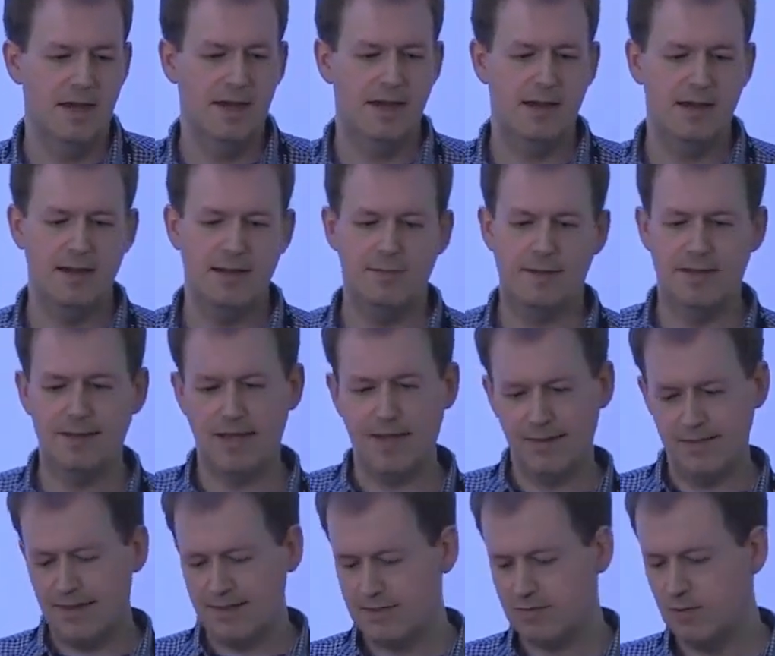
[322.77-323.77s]
Um, and,
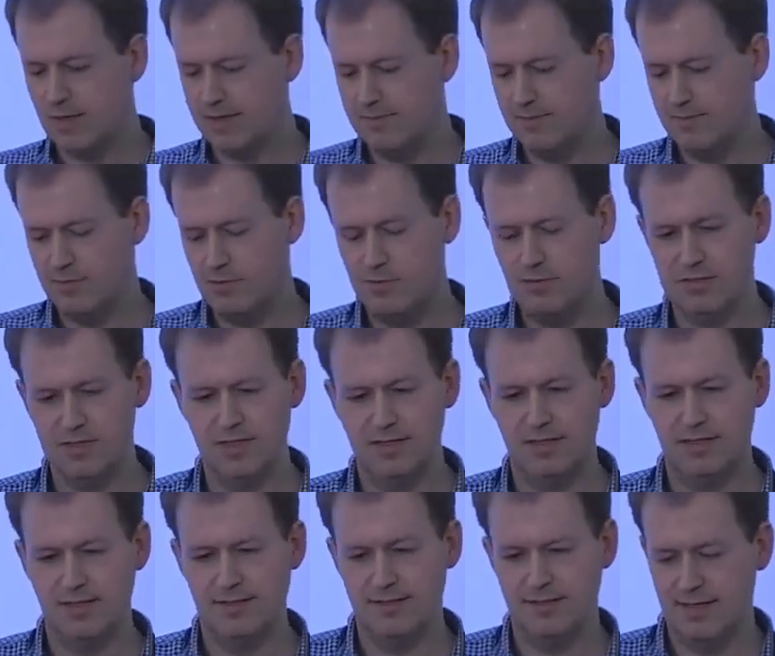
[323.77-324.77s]
and, that's quite
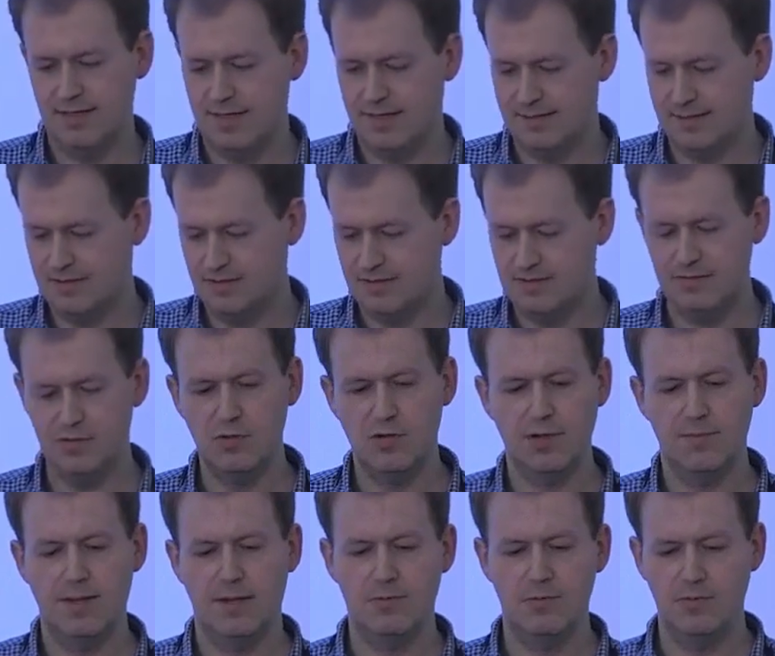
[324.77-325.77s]
important as I, as I sort of
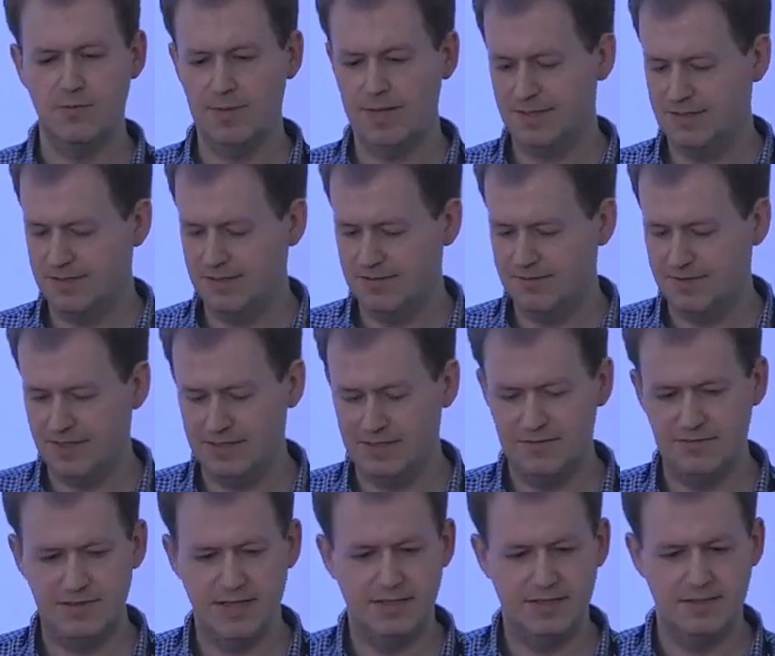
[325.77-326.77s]
talk about what makes an
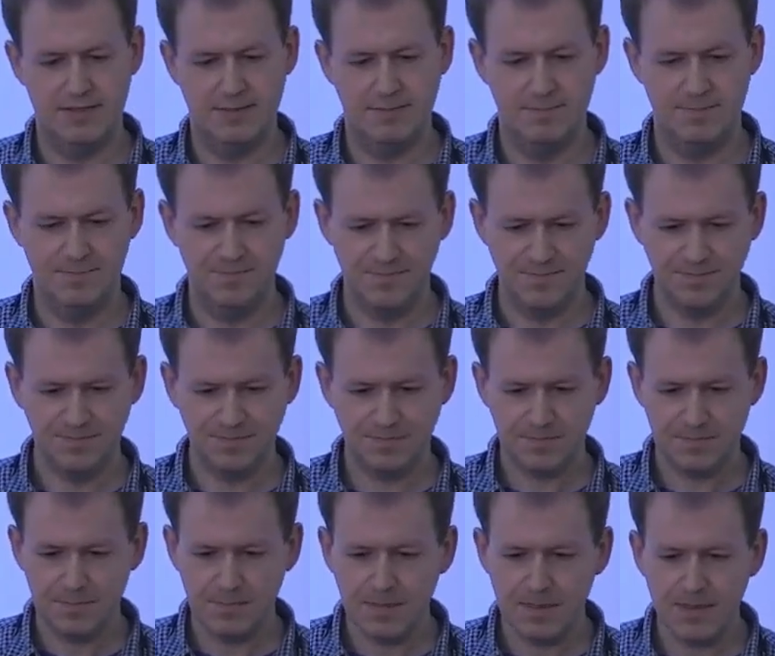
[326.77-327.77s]
effective data team.
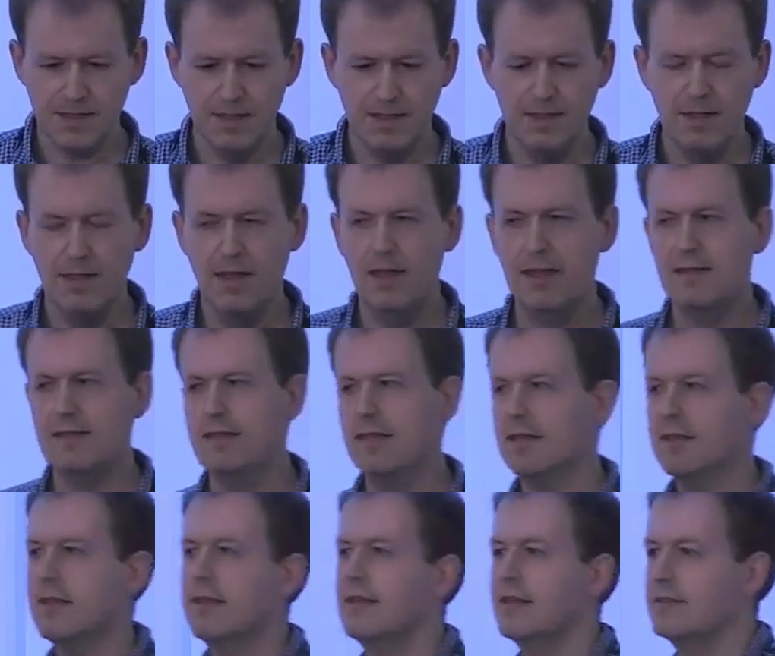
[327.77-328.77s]
The
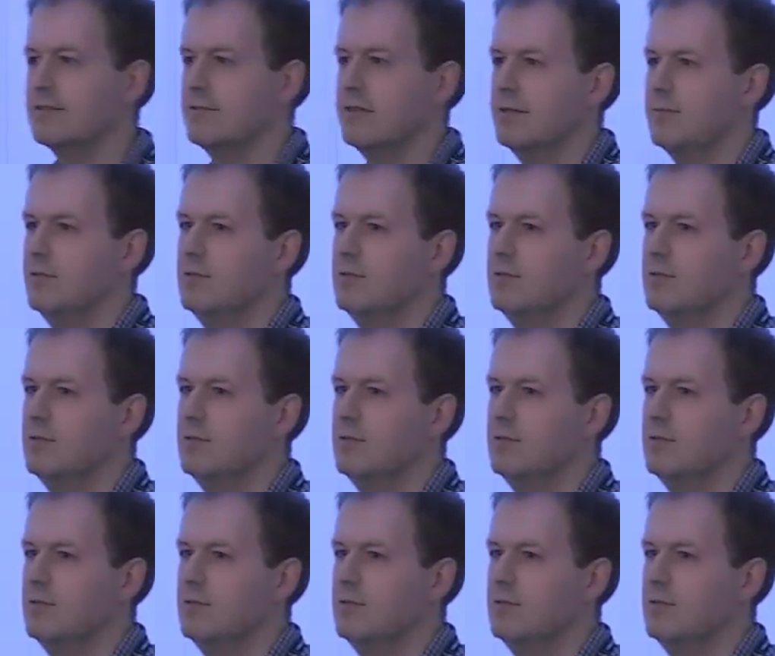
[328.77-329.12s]
other thing that's really